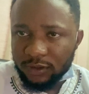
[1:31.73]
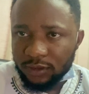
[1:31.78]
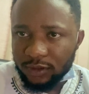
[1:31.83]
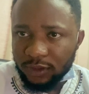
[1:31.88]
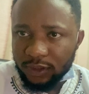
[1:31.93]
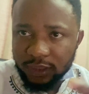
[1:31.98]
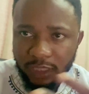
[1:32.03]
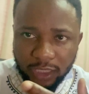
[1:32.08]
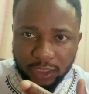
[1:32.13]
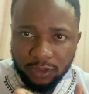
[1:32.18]

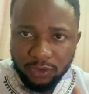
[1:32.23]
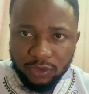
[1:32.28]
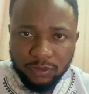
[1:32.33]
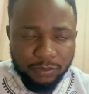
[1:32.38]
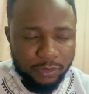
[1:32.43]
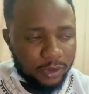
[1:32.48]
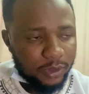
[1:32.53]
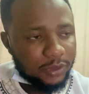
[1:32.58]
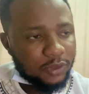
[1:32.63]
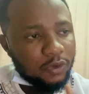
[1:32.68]
channel,
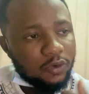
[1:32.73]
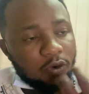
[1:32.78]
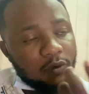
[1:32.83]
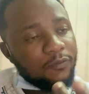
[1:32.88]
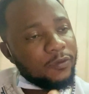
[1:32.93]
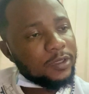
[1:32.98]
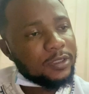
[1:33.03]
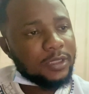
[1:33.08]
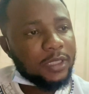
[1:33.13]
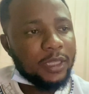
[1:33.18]
but
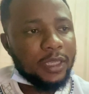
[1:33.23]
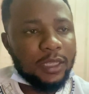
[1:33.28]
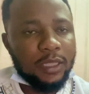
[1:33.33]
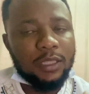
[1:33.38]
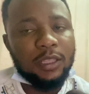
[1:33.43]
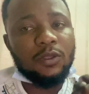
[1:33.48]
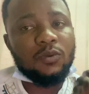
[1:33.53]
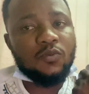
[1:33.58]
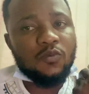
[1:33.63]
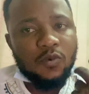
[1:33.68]
obviously it
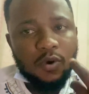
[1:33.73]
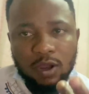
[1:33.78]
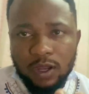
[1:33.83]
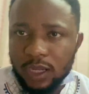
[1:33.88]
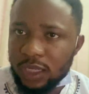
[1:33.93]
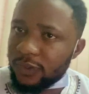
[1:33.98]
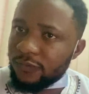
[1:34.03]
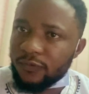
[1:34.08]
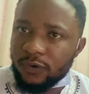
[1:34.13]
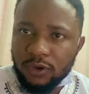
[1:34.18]
didn't work
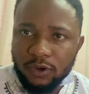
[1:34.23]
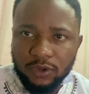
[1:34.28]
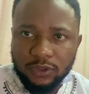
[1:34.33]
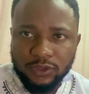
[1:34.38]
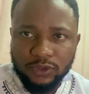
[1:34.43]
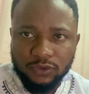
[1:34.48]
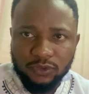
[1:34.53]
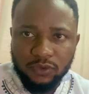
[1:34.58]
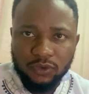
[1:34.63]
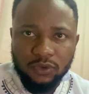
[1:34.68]
out for
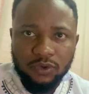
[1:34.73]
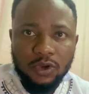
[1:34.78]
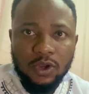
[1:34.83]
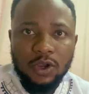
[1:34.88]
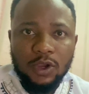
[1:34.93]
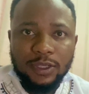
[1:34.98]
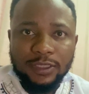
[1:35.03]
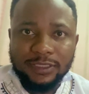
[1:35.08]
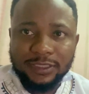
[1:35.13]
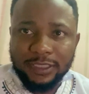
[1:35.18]
us. So
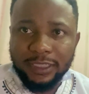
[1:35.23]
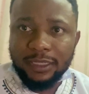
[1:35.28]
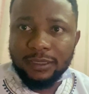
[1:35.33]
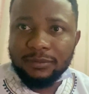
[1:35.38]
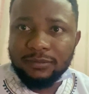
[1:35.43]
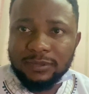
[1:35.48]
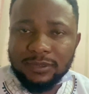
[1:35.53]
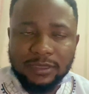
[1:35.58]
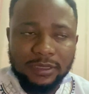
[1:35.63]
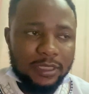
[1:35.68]

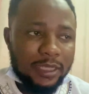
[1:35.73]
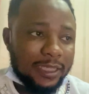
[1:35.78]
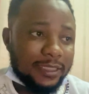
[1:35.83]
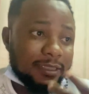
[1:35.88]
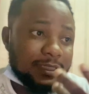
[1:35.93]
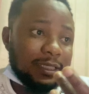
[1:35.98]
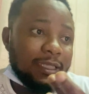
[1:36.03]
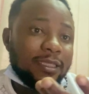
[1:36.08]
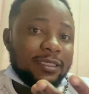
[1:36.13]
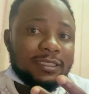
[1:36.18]
since, uh,
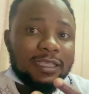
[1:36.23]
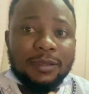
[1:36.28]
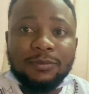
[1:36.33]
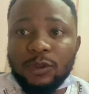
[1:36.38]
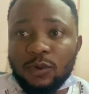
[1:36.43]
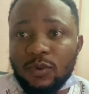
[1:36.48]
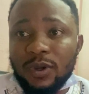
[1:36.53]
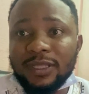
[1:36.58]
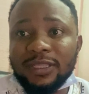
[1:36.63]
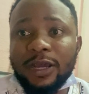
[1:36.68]
since I'm
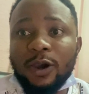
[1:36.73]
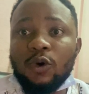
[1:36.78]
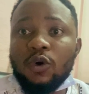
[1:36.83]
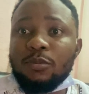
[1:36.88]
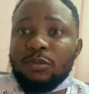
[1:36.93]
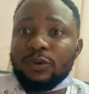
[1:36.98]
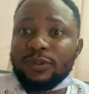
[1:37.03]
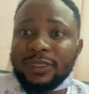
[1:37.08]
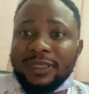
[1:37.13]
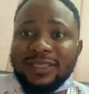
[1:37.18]
the one that
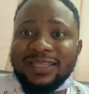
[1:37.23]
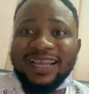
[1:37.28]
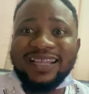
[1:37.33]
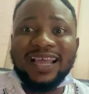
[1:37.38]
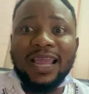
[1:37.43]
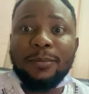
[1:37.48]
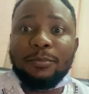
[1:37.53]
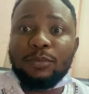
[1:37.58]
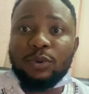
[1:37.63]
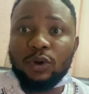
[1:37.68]
opened it and
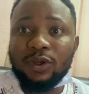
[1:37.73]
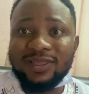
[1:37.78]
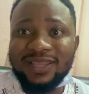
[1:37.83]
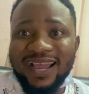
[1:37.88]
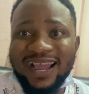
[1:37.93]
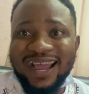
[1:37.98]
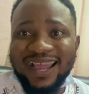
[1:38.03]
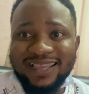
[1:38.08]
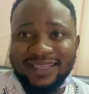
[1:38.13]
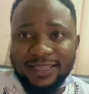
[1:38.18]
I brought
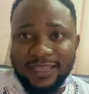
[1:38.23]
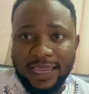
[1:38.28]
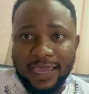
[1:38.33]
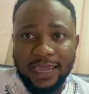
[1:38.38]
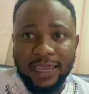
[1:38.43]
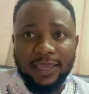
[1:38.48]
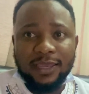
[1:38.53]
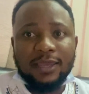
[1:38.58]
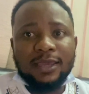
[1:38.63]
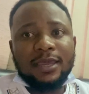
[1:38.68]
that
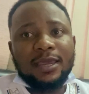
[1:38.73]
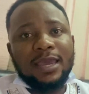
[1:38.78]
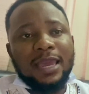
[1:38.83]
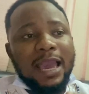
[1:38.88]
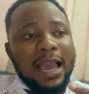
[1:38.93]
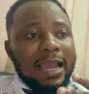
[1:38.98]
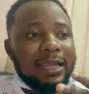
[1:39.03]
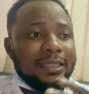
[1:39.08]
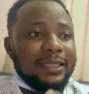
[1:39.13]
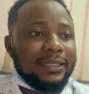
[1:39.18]
idea
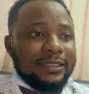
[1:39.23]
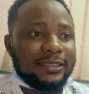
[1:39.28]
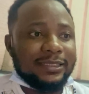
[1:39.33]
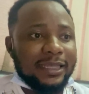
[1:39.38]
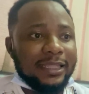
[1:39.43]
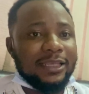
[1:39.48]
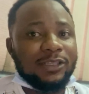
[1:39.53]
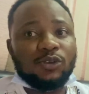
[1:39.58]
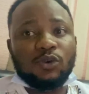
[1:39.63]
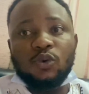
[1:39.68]
I
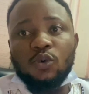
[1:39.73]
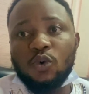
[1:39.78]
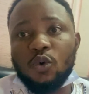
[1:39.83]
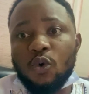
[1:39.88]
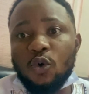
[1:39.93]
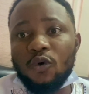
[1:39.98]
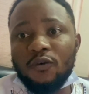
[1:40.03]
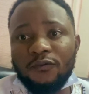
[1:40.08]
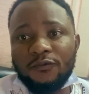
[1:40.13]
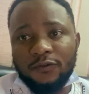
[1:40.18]
decided to
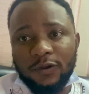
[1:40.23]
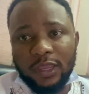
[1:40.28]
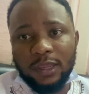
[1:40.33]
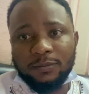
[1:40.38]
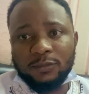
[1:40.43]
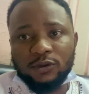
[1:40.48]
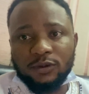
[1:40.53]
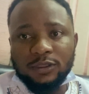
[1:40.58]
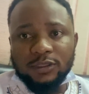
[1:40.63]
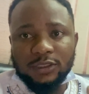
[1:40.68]
owe
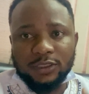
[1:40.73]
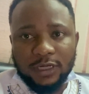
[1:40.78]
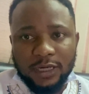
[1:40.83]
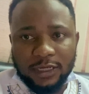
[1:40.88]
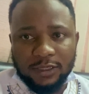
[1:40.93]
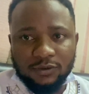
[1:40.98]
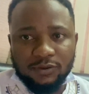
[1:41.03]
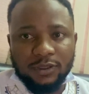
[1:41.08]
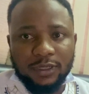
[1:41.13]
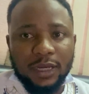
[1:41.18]
fame to the
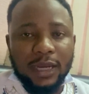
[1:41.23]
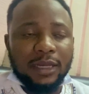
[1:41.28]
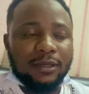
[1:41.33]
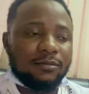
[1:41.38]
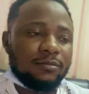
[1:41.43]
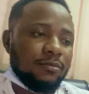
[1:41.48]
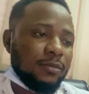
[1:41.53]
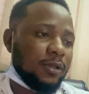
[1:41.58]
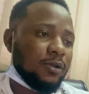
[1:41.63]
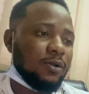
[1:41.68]
channel, yeah,
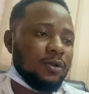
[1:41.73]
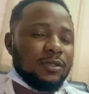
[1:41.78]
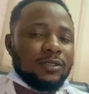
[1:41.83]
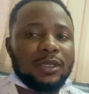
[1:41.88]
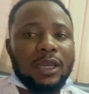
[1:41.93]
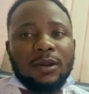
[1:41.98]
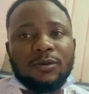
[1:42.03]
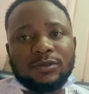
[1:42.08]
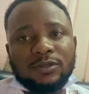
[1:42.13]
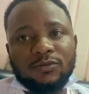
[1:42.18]
because
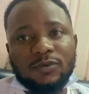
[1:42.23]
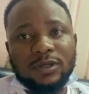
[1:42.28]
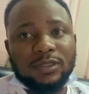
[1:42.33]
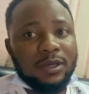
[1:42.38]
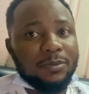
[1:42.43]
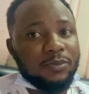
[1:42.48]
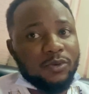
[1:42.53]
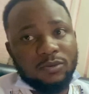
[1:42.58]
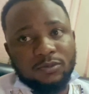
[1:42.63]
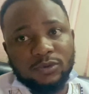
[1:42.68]
I was the one
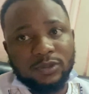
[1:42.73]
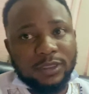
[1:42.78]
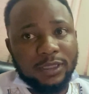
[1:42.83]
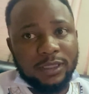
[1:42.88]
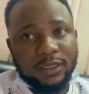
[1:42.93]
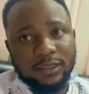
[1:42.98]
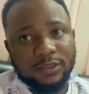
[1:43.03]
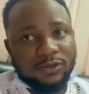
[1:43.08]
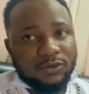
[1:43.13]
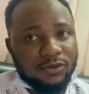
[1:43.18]
that promoted
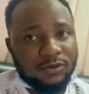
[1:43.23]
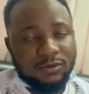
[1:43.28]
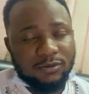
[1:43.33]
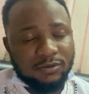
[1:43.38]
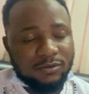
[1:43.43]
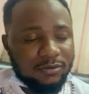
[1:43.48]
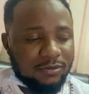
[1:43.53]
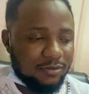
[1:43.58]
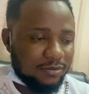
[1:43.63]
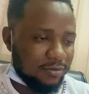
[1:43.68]
it.
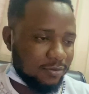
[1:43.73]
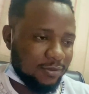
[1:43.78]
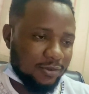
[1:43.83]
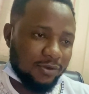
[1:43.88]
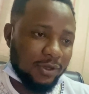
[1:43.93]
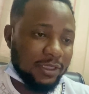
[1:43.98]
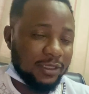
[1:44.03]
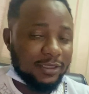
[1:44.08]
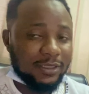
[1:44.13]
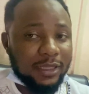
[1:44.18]
So, so
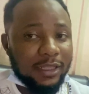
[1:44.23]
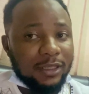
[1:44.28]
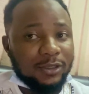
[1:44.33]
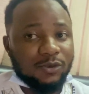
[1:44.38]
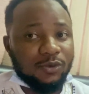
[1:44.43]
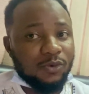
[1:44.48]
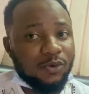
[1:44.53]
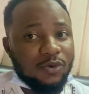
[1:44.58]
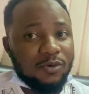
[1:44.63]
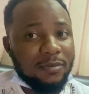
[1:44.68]
I decided
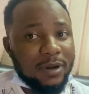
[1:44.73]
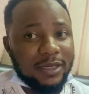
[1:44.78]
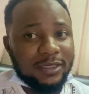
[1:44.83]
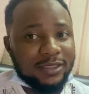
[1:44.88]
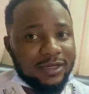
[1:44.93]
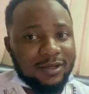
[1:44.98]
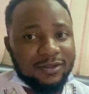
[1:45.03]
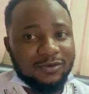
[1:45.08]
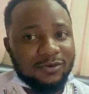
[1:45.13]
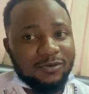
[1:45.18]
to hold my
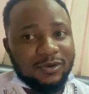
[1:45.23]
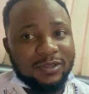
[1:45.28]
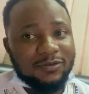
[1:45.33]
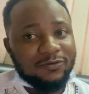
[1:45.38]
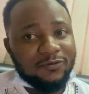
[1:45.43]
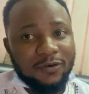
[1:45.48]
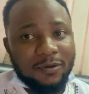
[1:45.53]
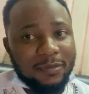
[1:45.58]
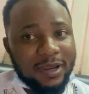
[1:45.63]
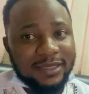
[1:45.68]
channel with
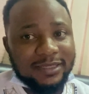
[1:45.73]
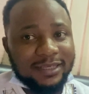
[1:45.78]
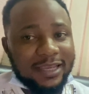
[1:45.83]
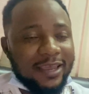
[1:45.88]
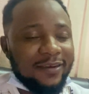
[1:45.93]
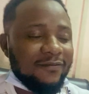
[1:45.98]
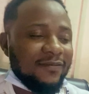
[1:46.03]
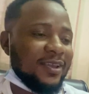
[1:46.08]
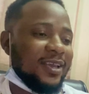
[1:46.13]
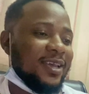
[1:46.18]
for myself.